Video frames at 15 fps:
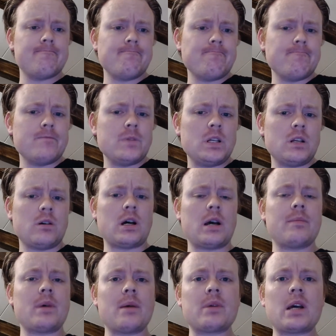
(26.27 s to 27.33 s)
you know I'm,
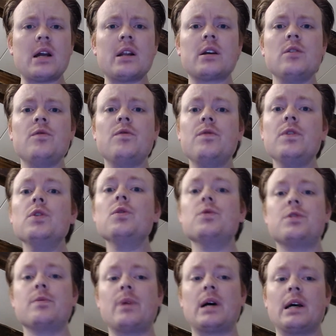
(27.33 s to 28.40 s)
I'm kind of confused
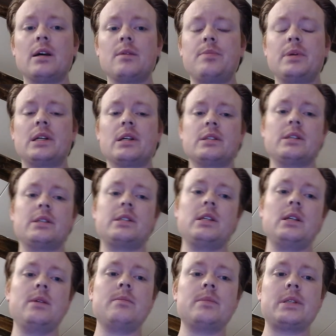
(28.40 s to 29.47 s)
by it because it
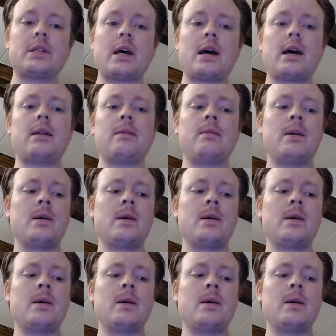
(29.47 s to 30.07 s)
seems that